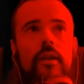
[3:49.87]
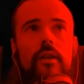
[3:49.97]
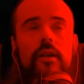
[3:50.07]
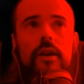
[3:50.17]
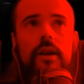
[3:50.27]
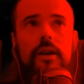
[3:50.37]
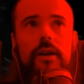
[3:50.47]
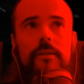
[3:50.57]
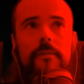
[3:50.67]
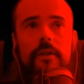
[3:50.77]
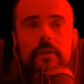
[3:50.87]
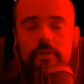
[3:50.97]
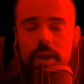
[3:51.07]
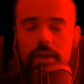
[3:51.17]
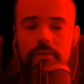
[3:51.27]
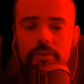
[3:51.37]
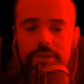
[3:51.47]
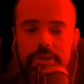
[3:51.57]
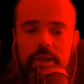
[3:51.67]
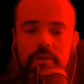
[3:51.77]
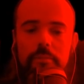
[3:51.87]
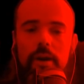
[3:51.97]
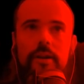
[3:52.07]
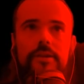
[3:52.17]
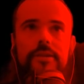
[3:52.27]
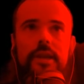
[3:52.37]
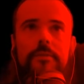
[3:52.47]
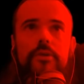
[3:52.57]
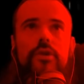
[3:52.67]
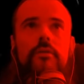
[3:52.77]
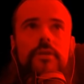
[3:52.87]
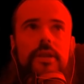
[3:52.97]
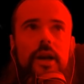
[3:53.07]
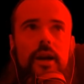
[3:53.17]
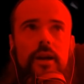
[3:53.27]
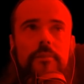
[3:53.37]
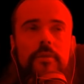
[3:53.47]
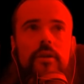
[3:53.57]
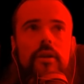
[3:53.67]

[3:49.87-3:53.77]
Then the second part is damage over time.